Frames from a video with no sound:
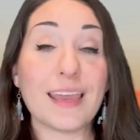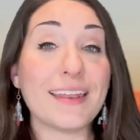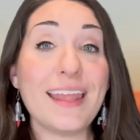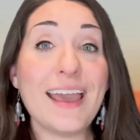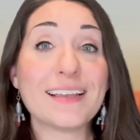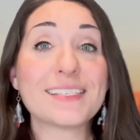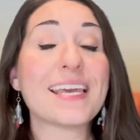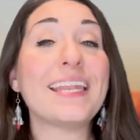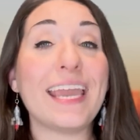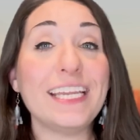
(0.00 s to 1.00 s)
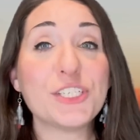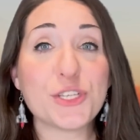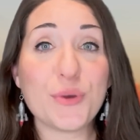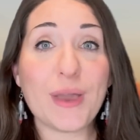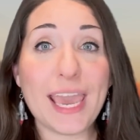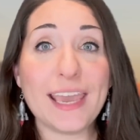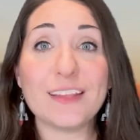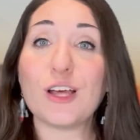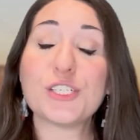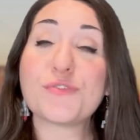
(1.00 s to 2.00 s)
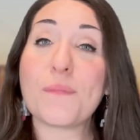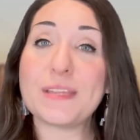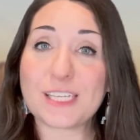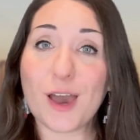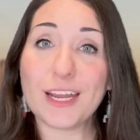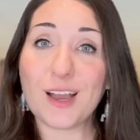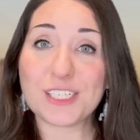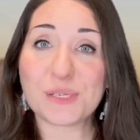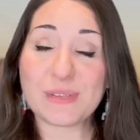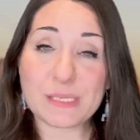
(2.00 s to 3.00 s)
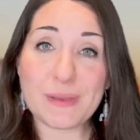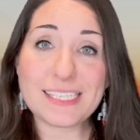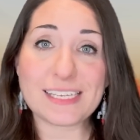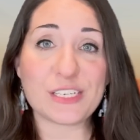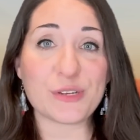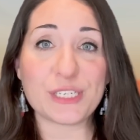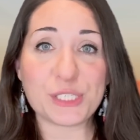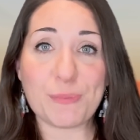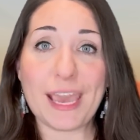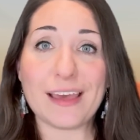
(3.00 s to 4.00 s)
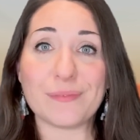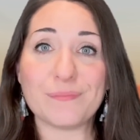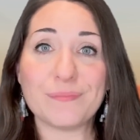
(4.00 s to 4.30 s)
Next, an H-2A launched from the Tanegashima Space Center in Japan.